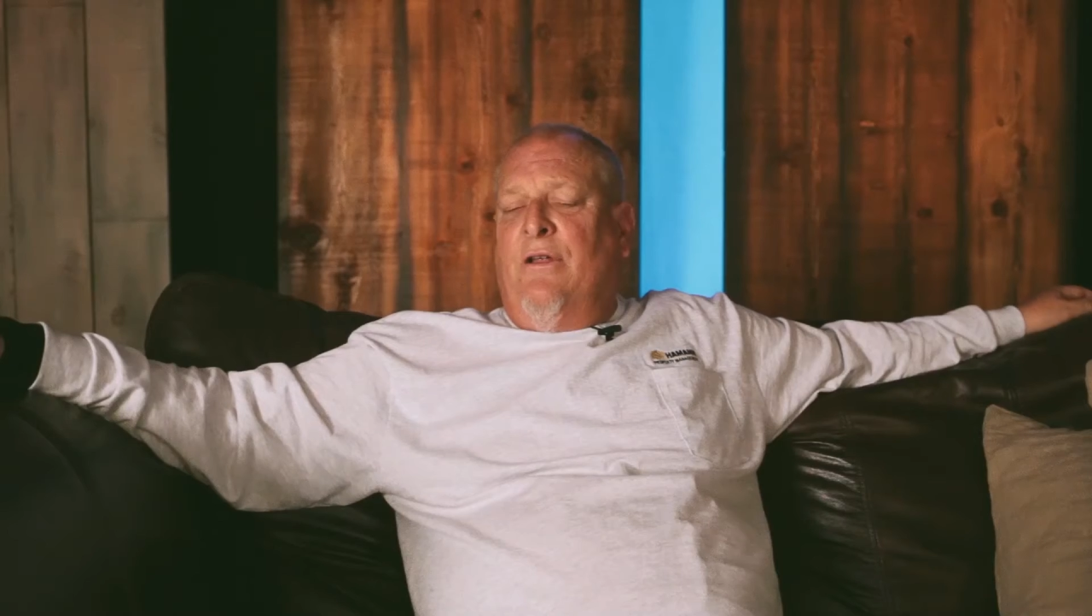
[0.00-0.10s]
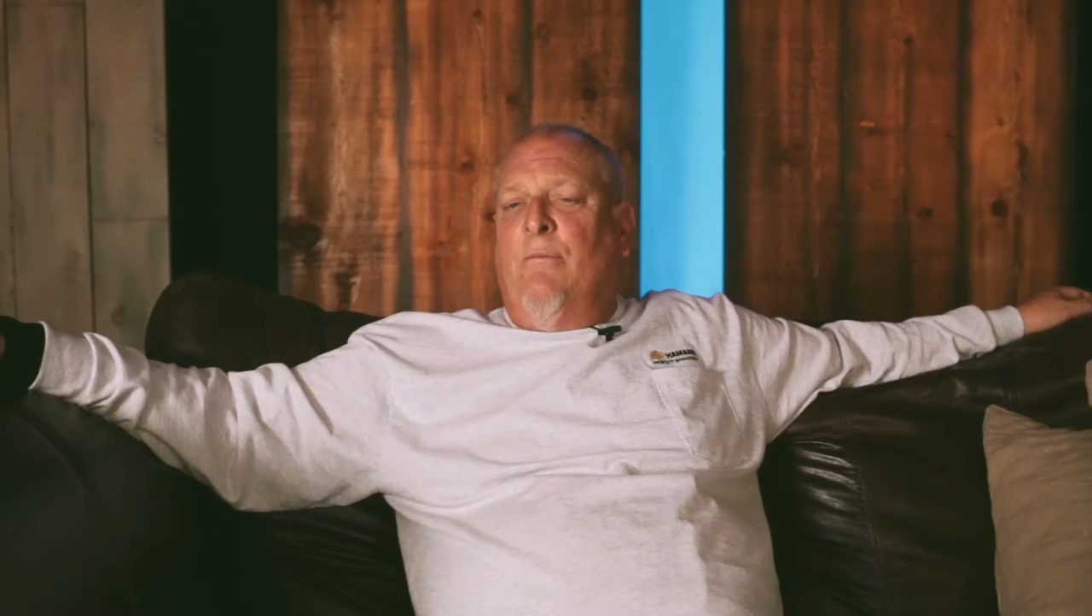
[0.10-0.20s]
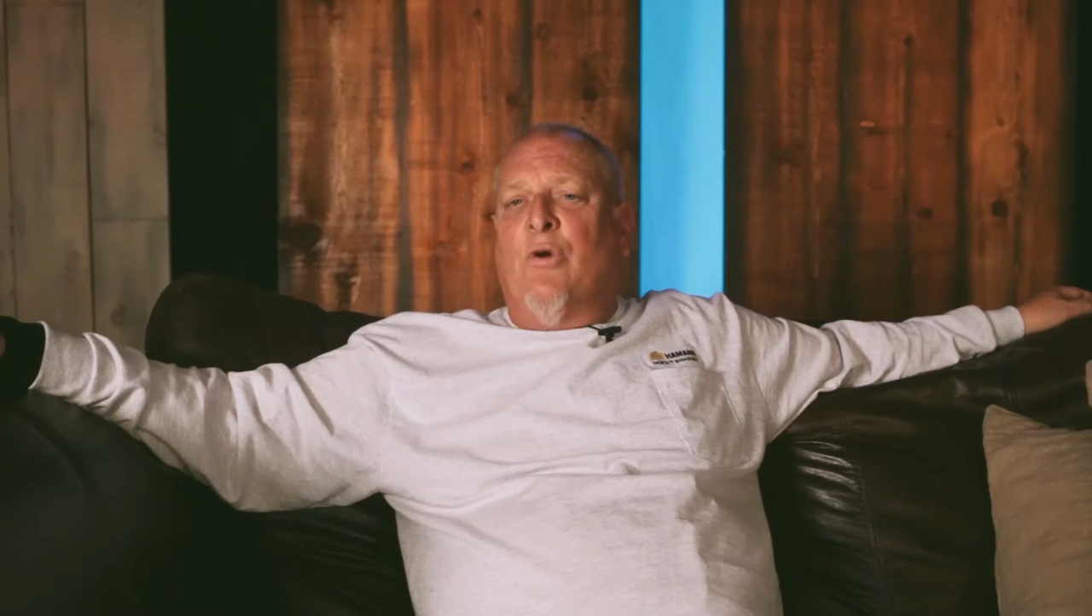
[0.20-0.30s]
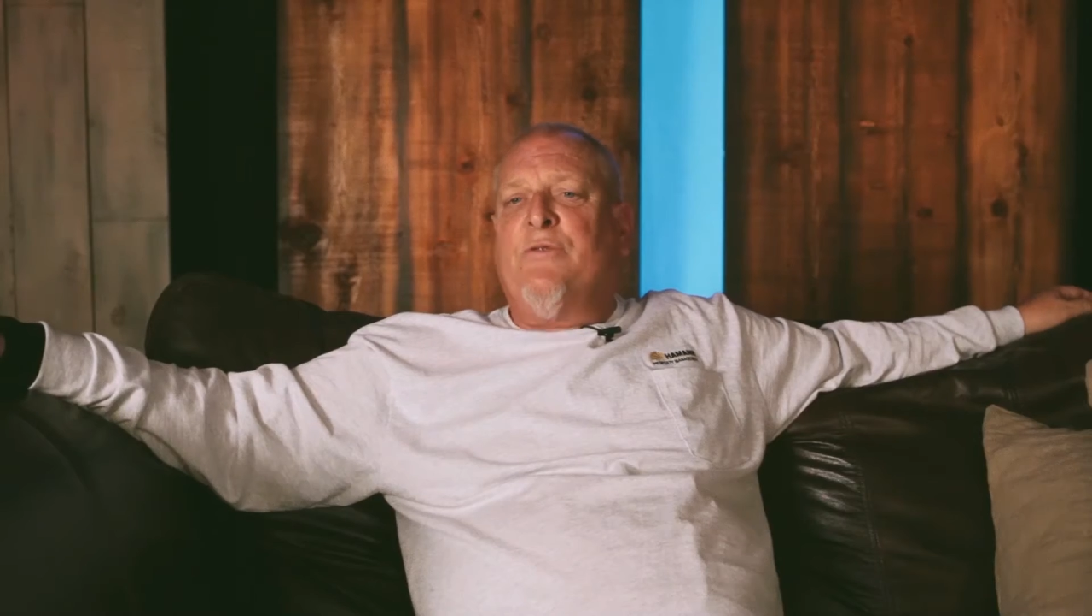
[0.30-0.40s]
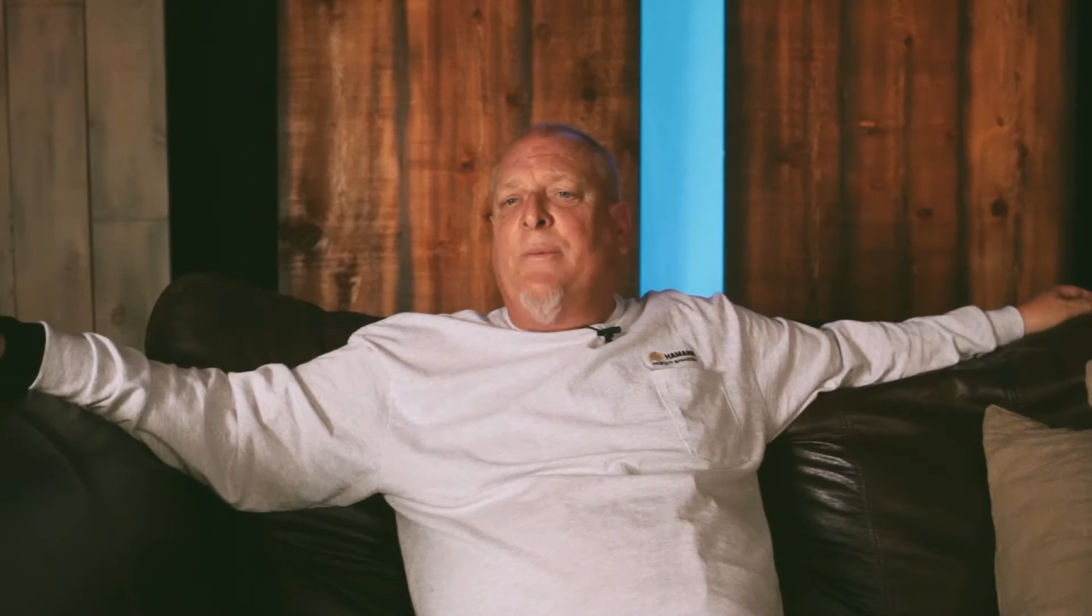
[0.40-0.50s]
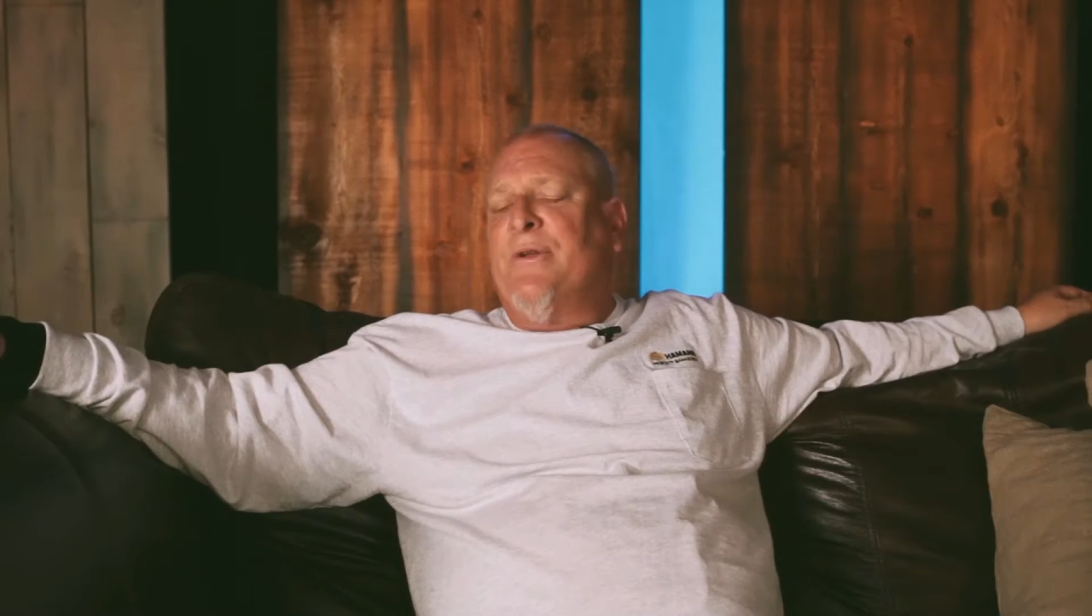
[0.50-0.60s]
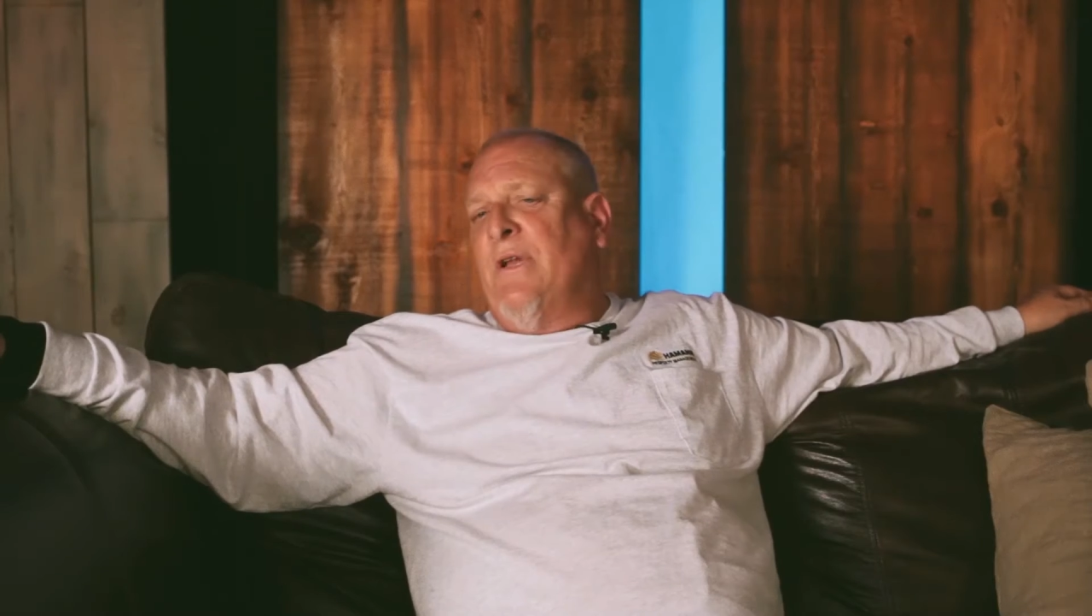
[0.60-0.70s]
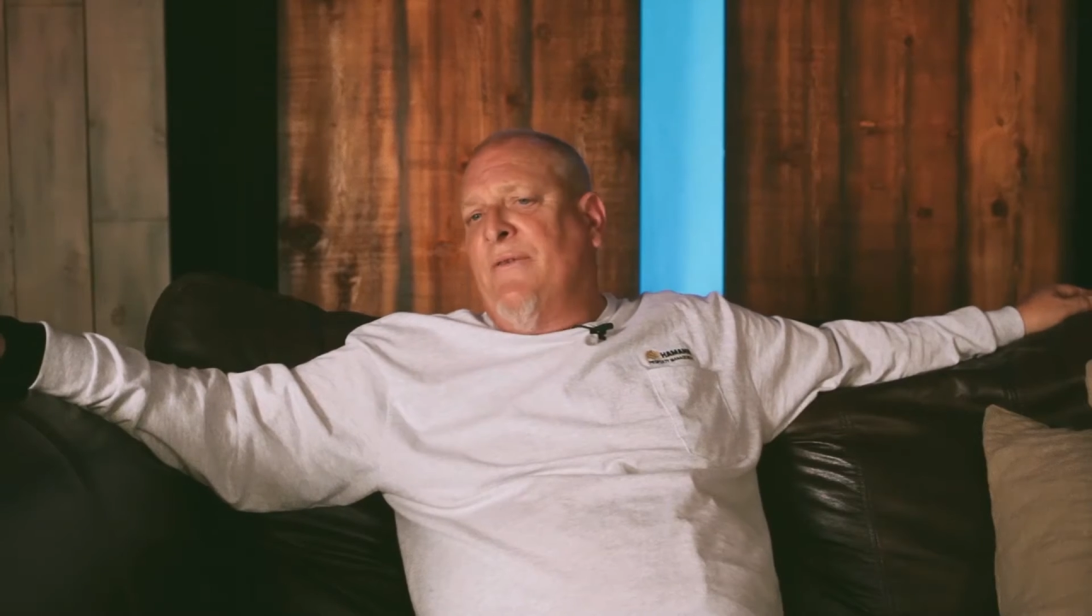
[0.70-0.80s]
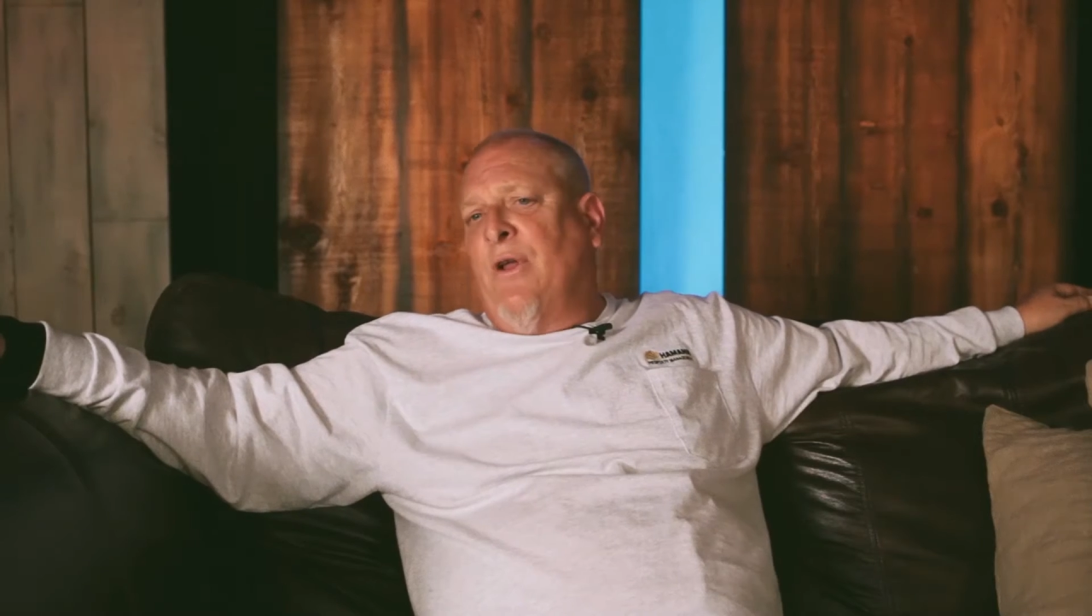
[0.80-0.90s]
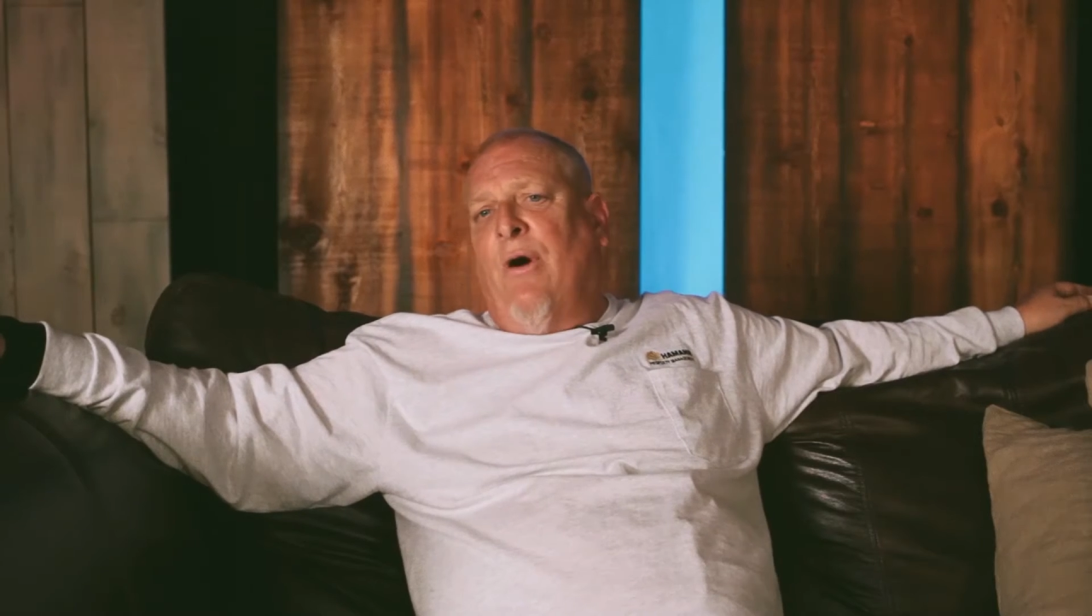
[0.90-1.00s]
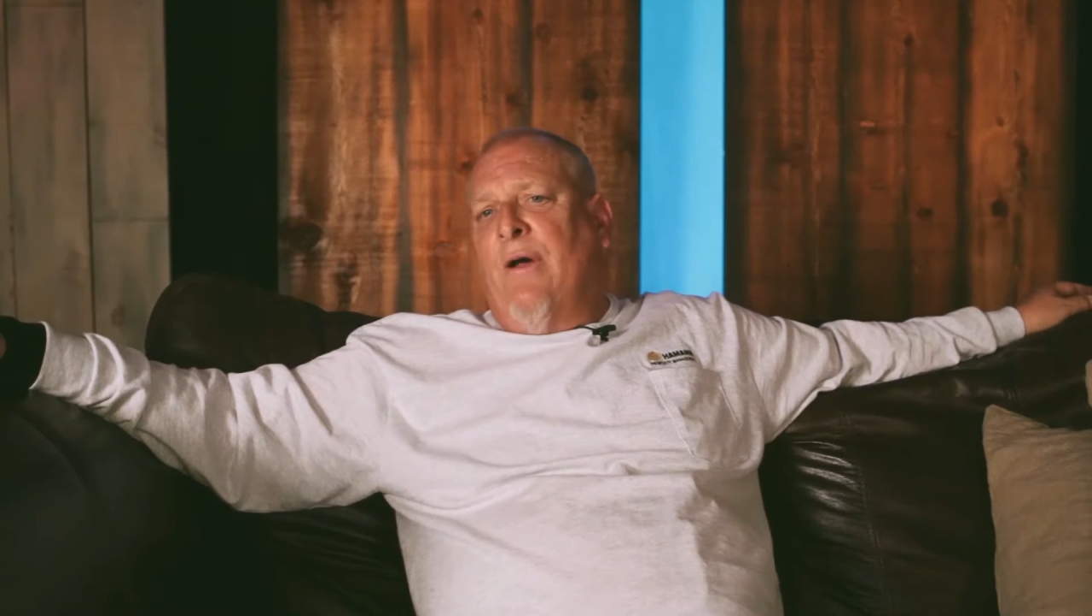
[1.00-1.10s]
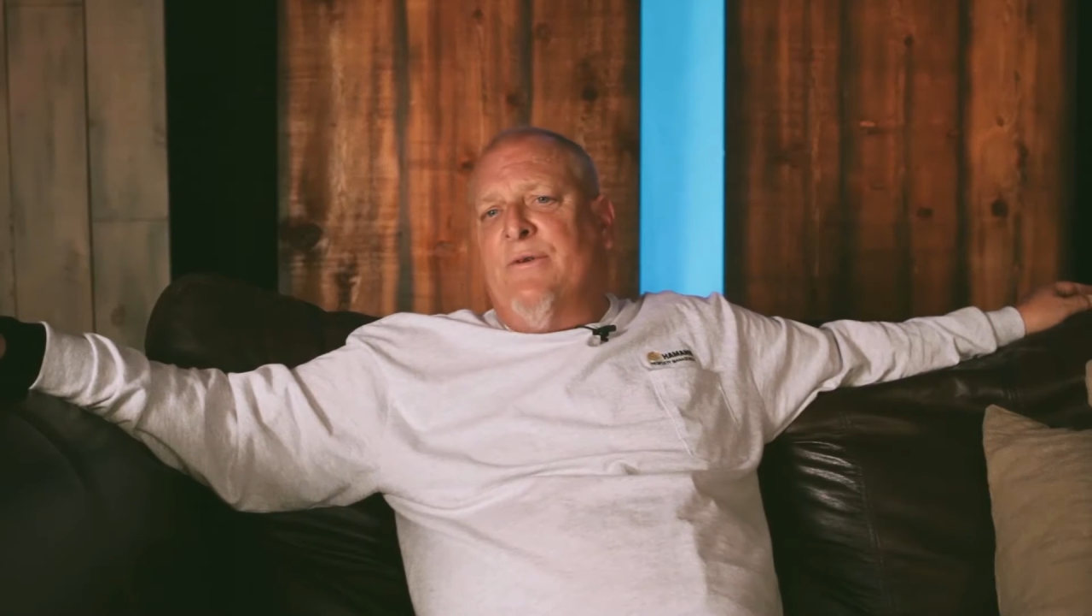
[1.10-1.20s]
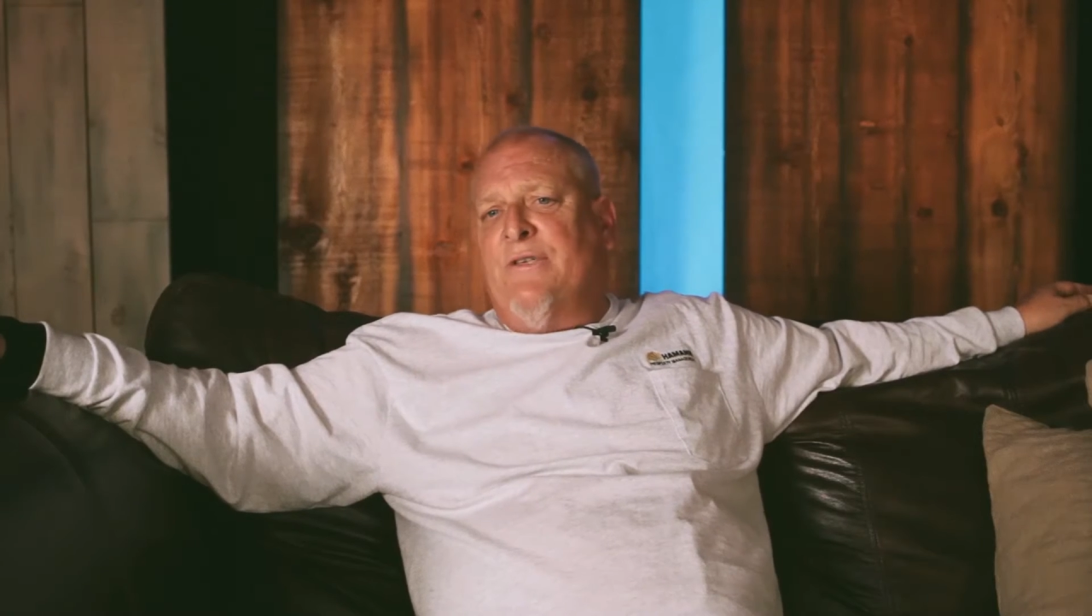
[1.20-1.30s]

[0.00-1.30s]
Most people didn't even know I